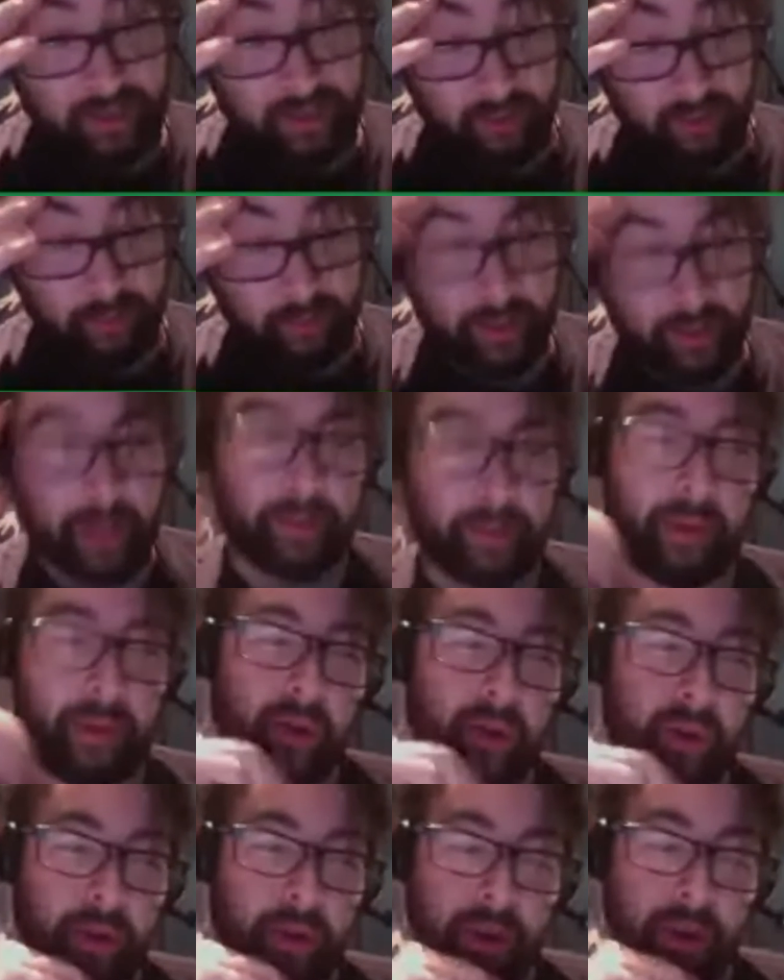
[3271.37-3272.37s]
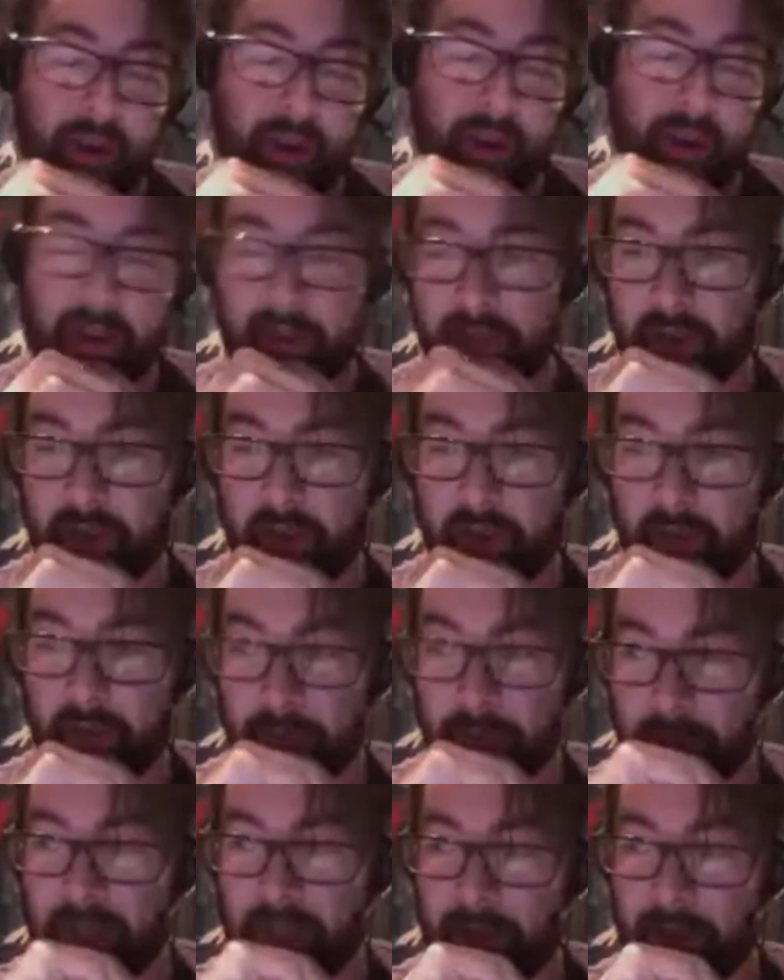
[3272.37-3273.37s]
of people who are on their
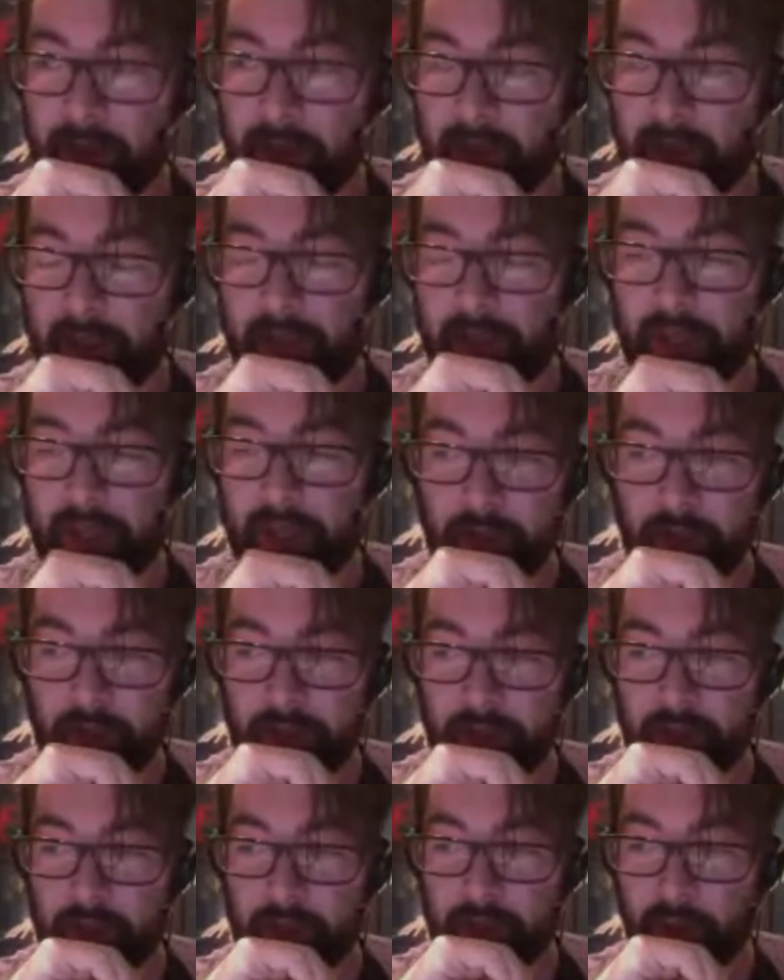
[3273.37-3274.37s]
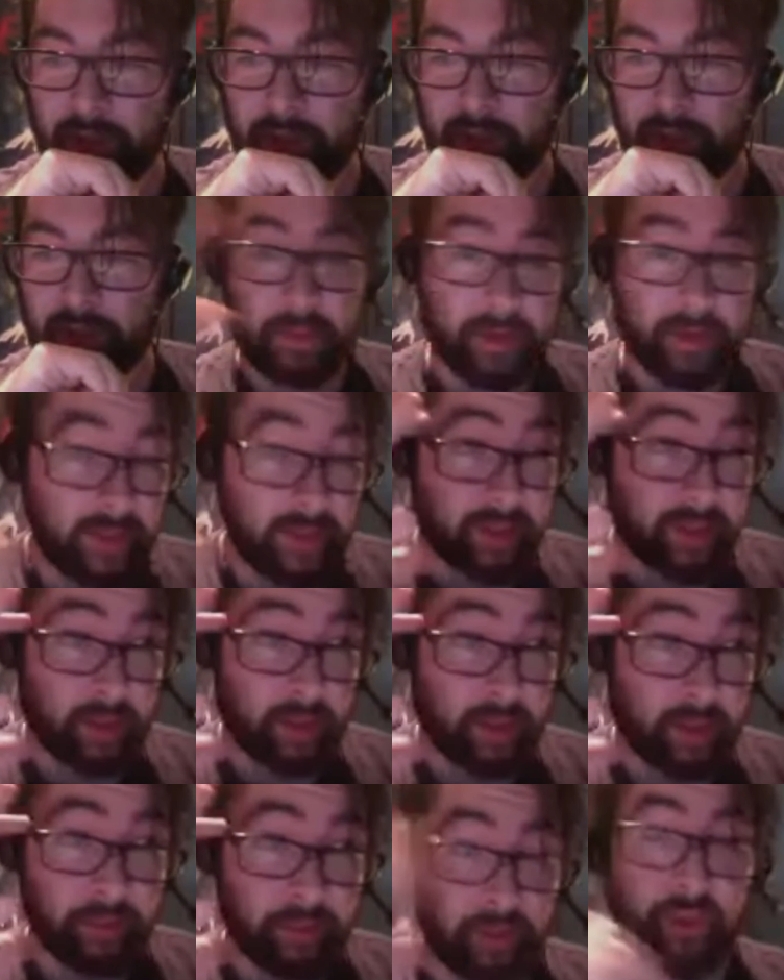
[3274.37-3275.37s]
Kindles looking
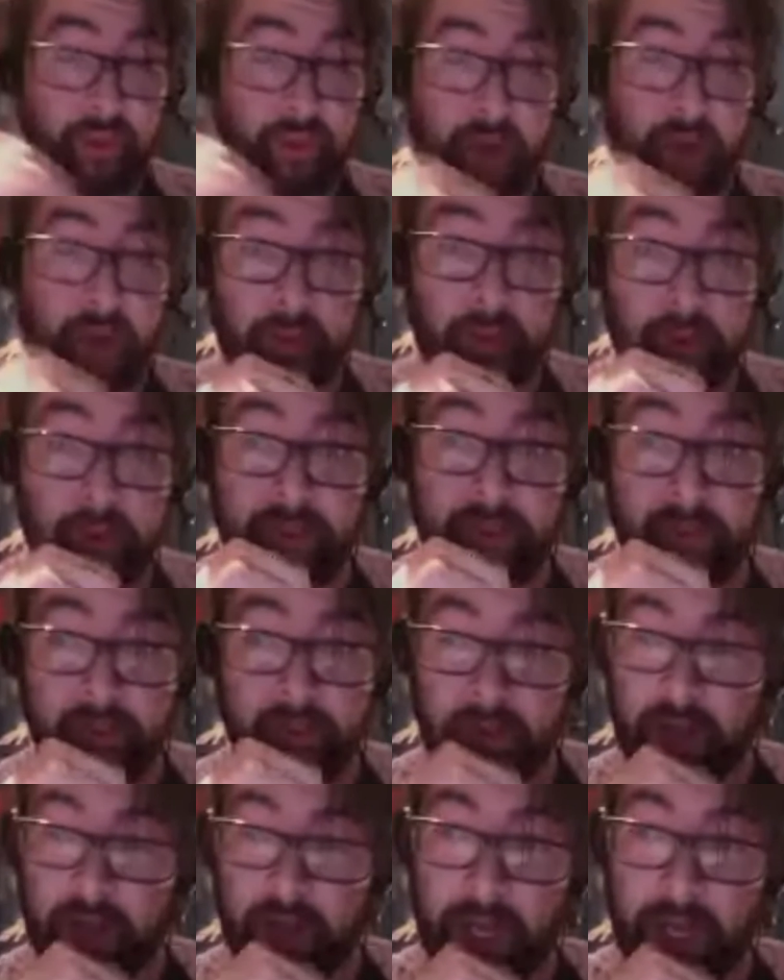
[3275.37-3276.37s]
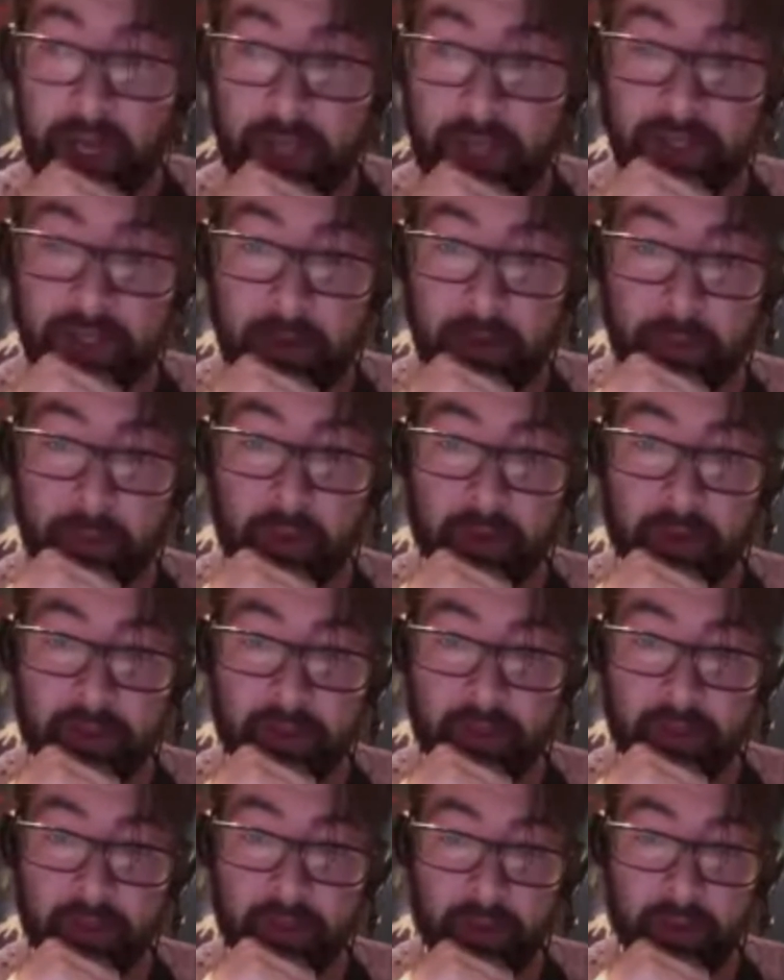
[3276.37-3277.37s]
specifically for free books and for 99-cent
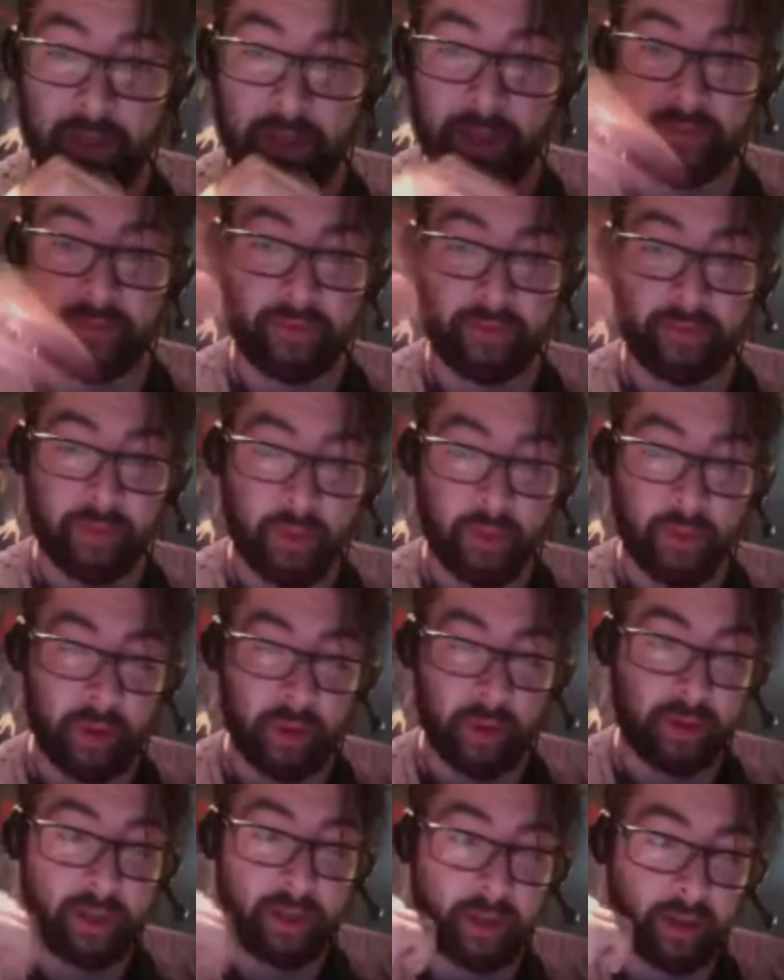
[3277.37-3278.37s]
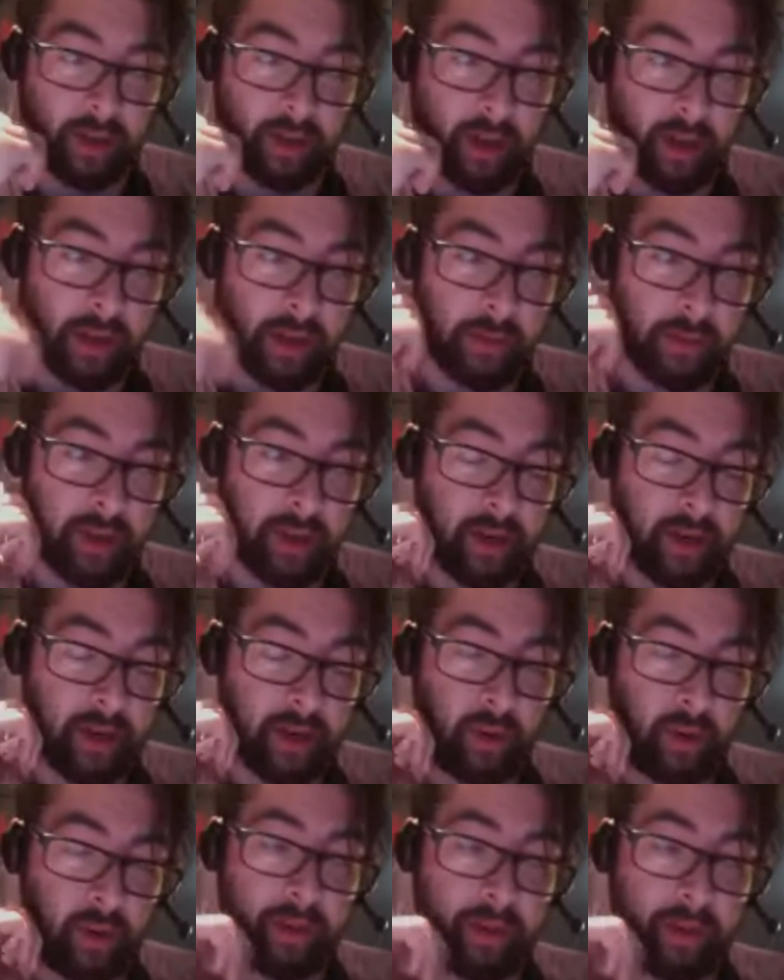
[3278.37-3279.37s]
books and for Kindle
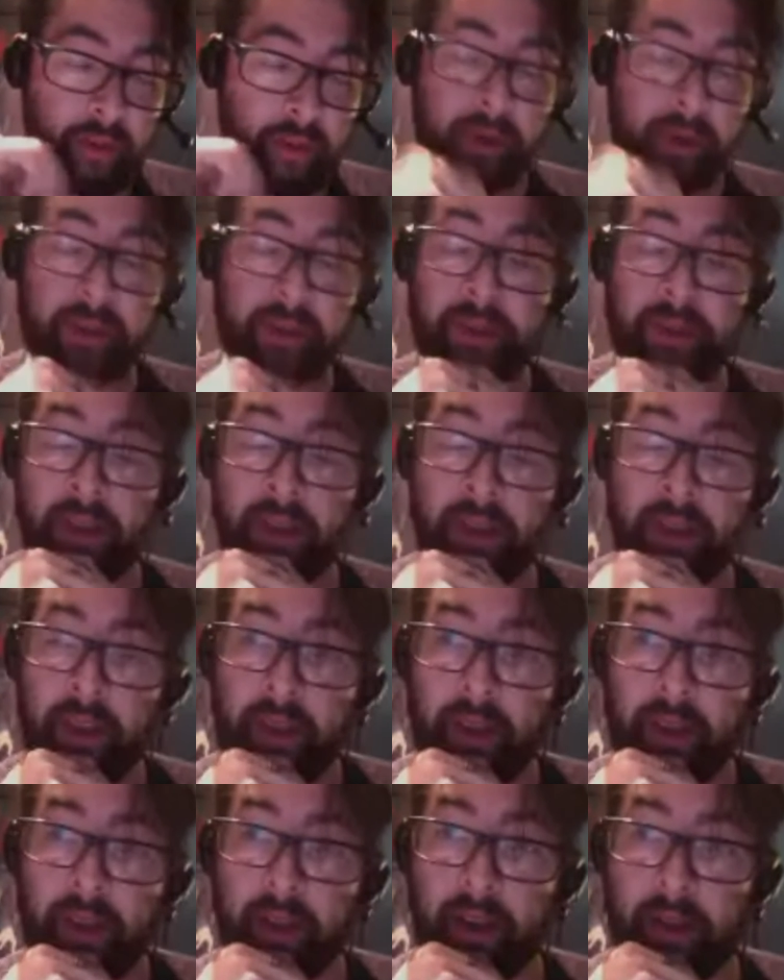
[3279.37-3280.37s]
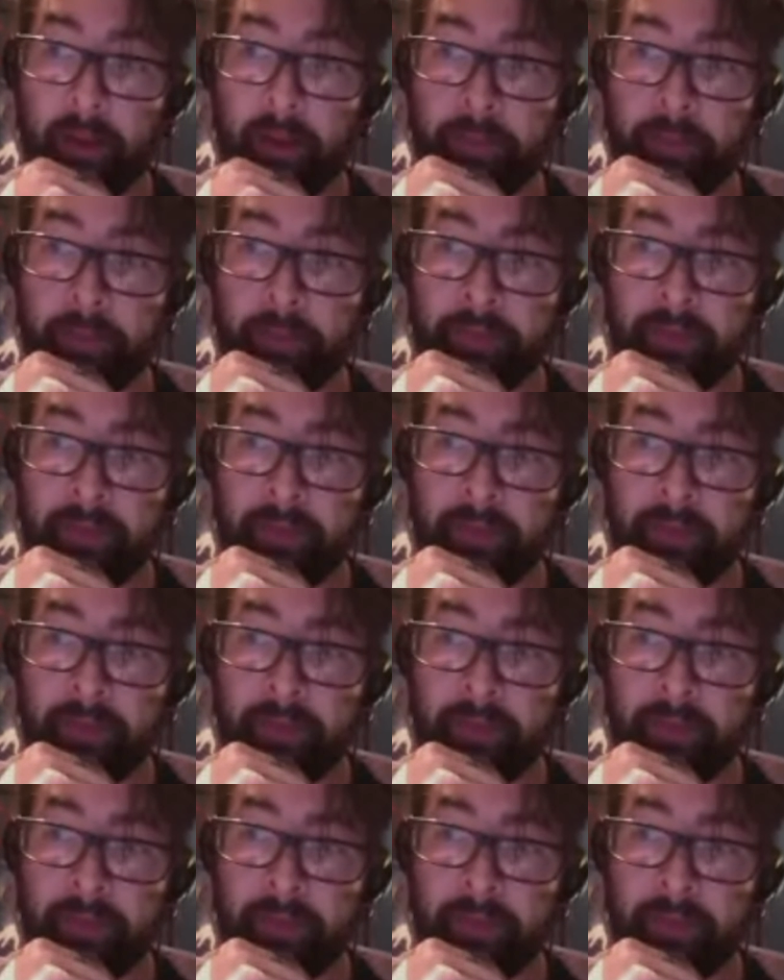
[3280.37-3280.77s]
Unlimited only books. And